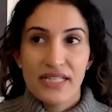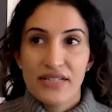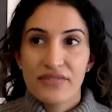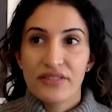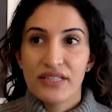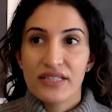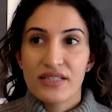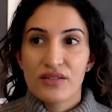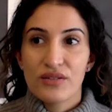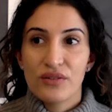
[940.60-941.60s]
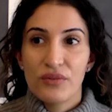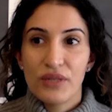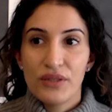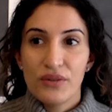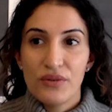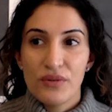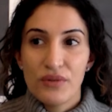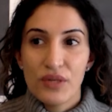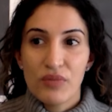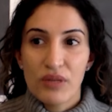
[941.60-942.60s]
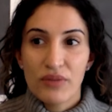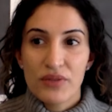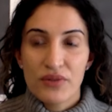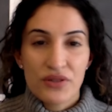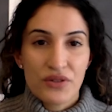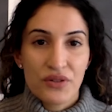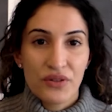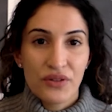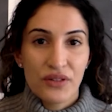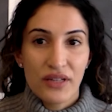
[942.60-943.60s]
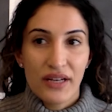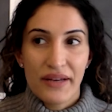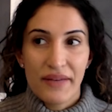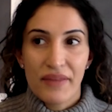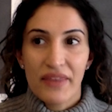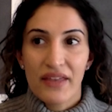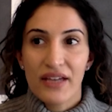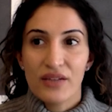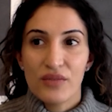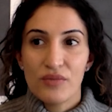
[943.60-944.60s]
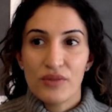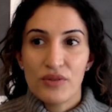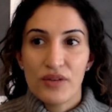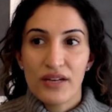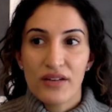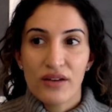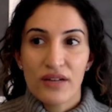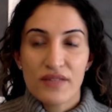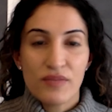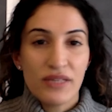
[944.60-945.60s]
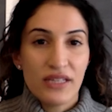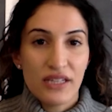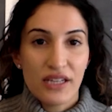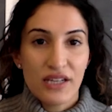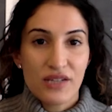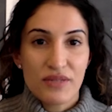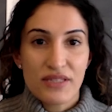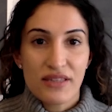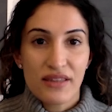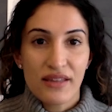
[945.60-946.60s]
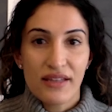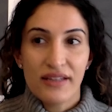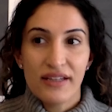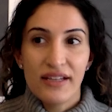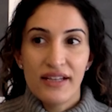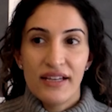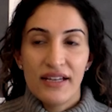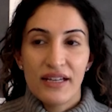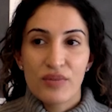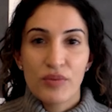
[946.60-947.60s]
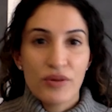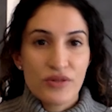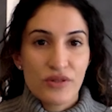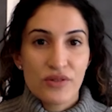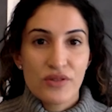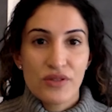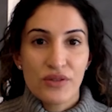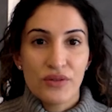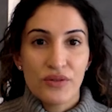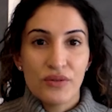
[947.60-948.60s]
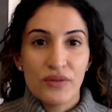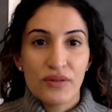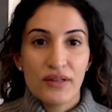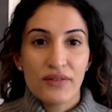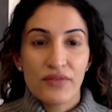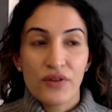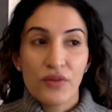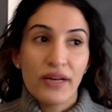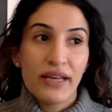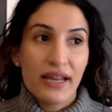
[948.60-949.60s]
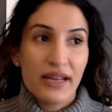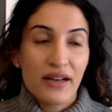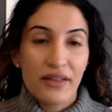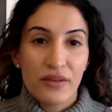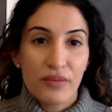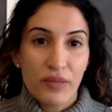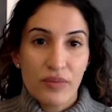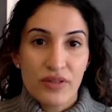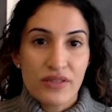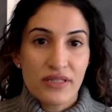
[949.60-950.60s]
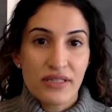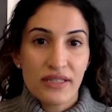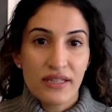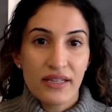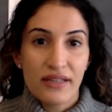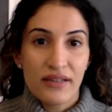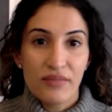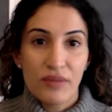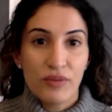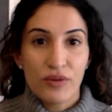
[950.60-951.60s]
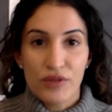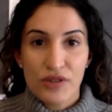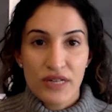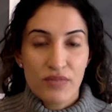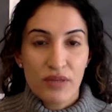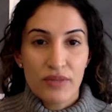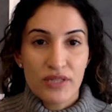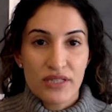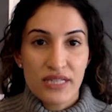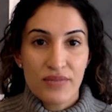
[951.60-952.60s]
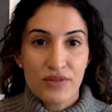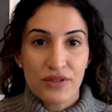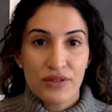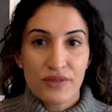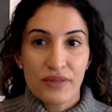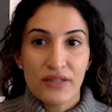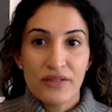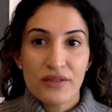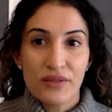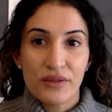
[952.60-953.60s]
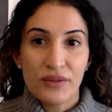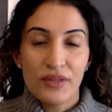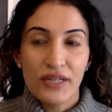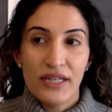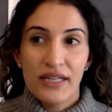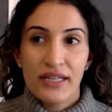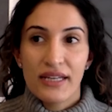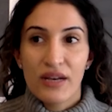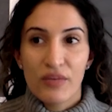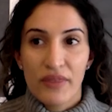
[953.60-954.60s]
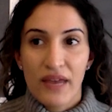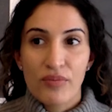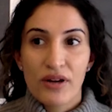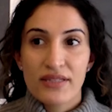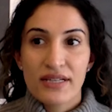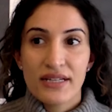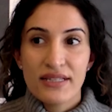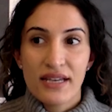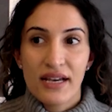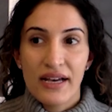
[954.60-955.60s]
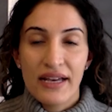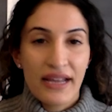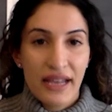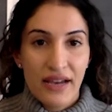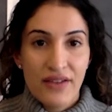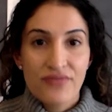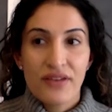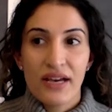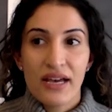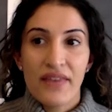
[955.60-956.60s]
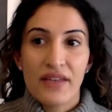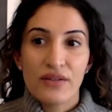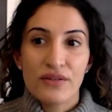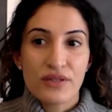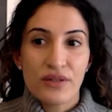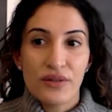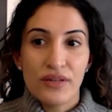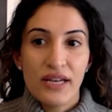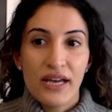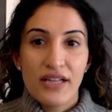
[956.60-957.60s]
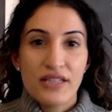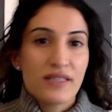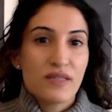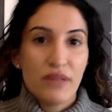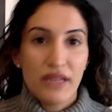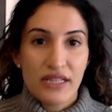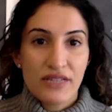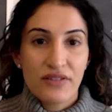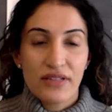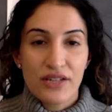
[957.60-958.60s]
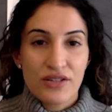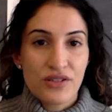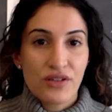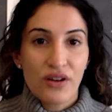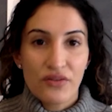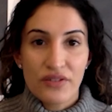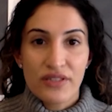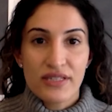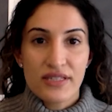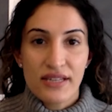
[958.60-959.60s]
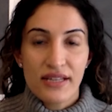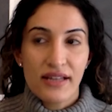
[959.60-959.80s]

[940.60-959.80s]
definitely. So when you publish with a journal like that, you get a lot of speaking engagements and proposals to, for one, edit other papers and people who are trying to publish in the same journal as well. So you can help with that process, and I have. And then also, I just speak at different lectures and conferences, and